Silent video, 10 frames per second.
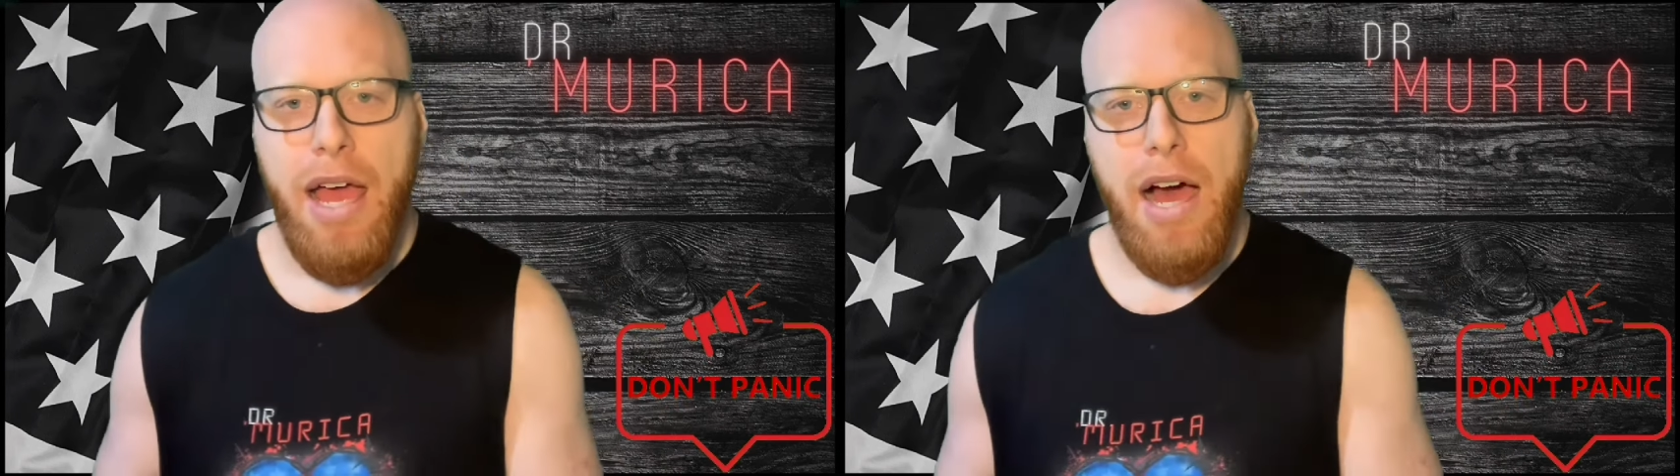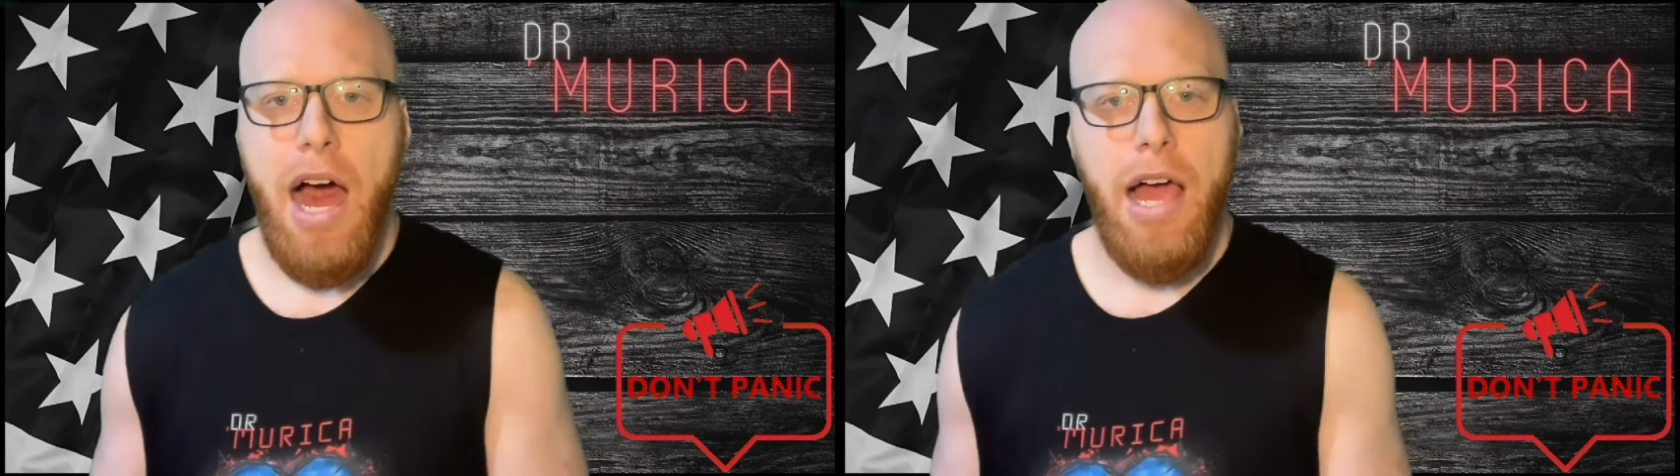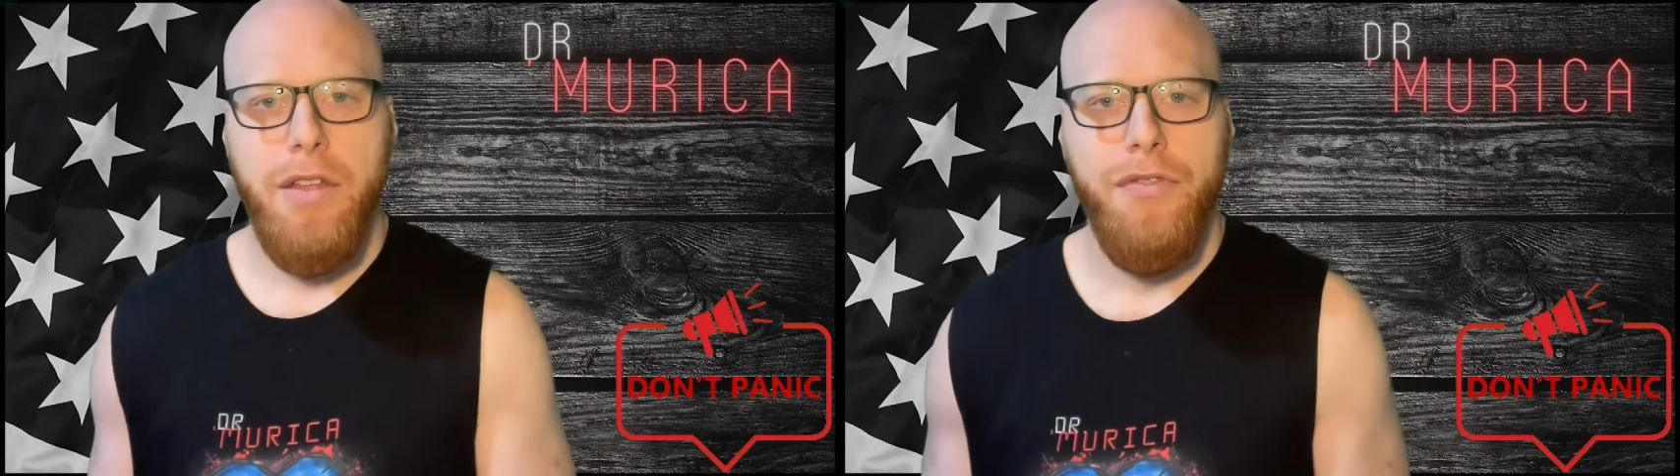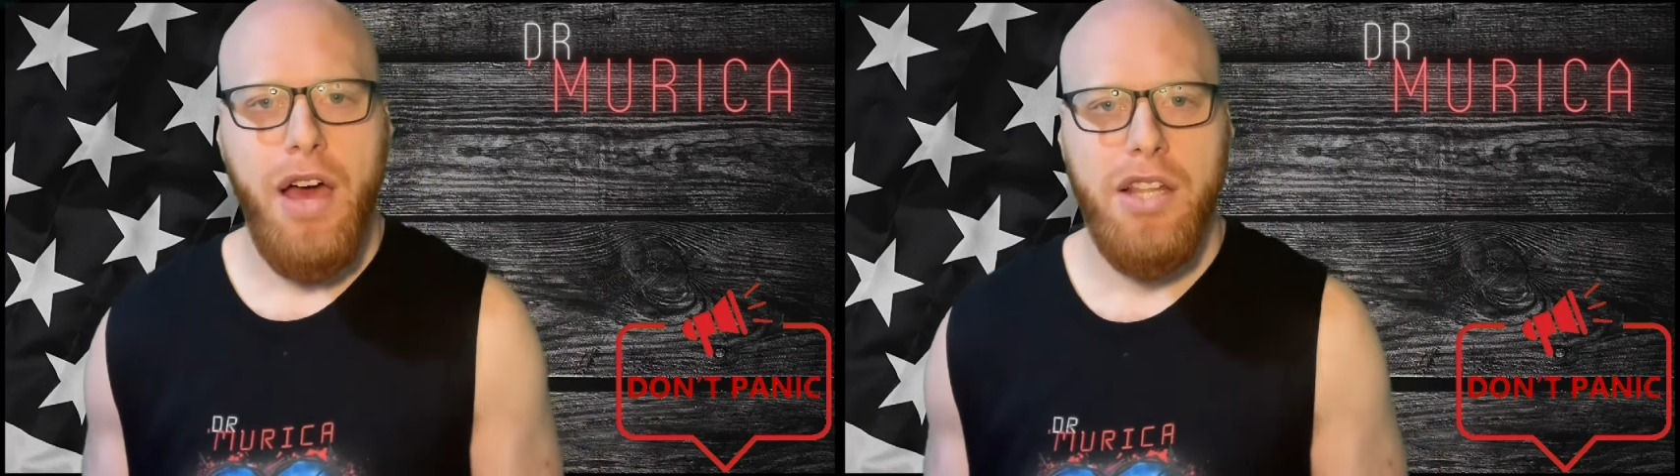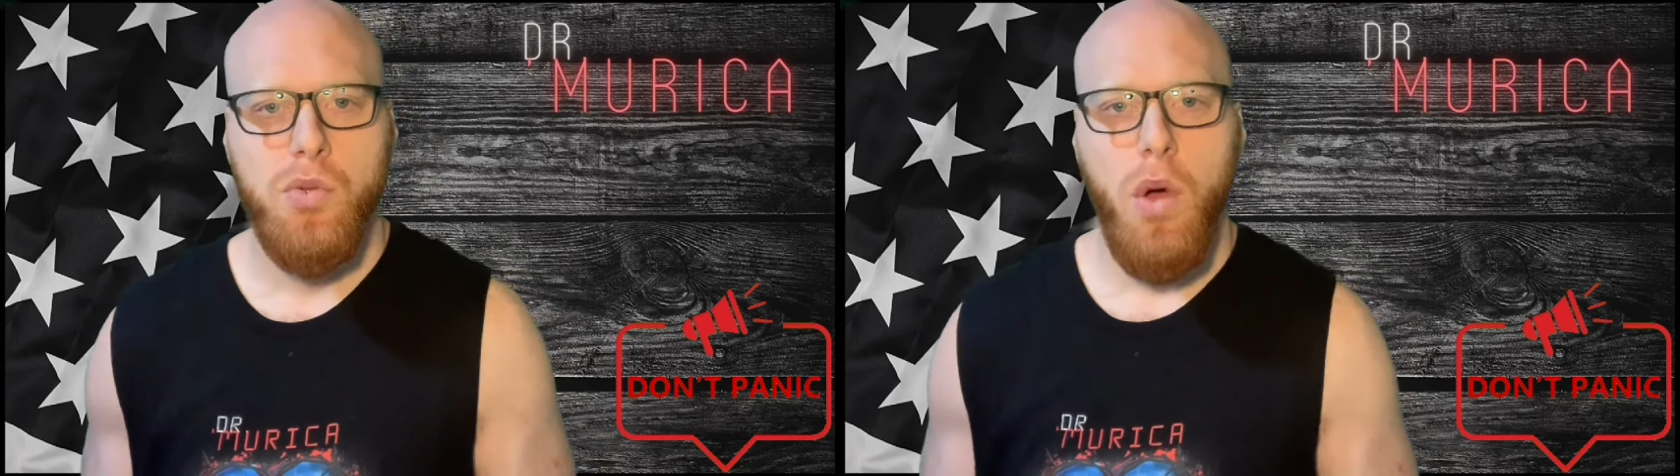high in
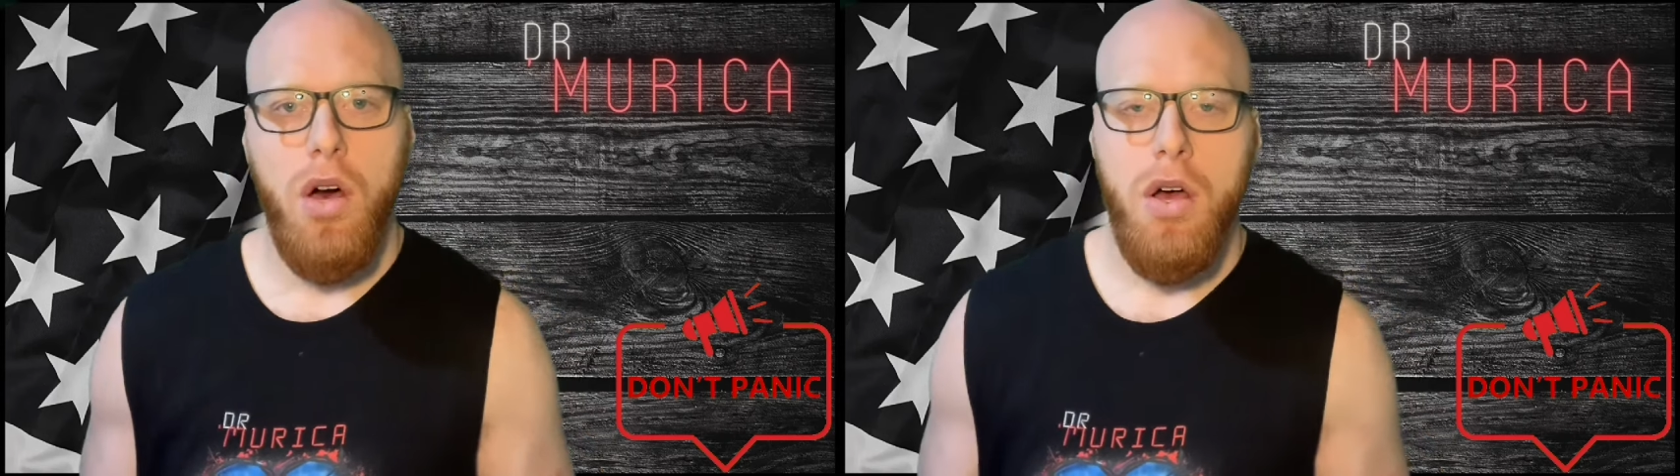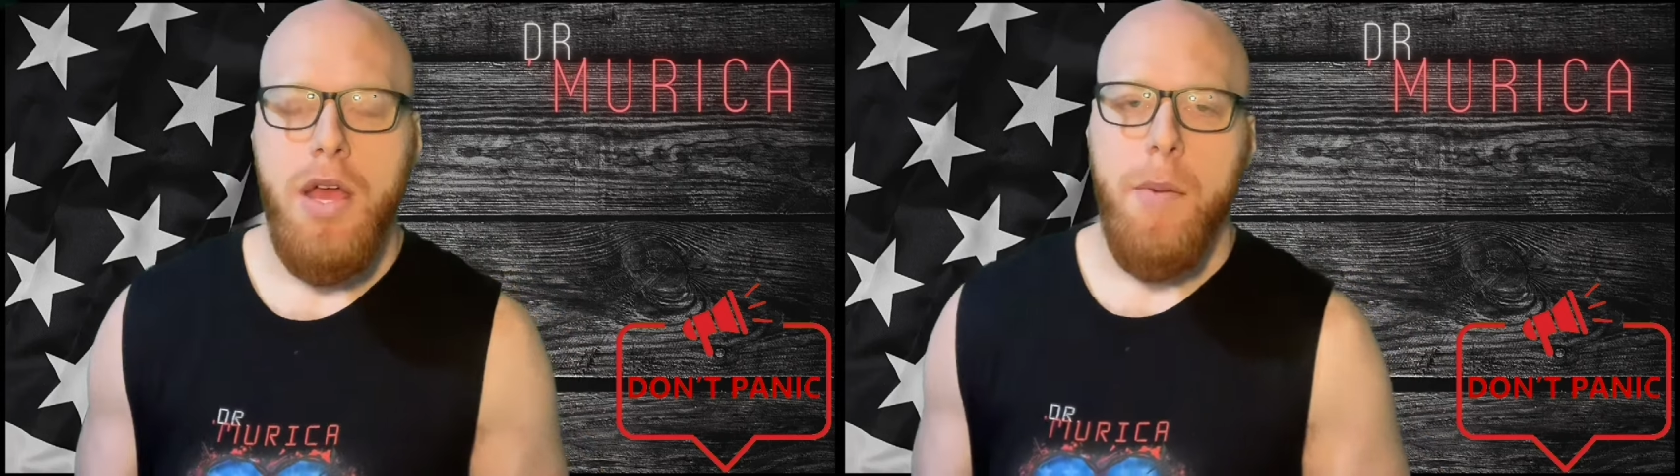fat as well.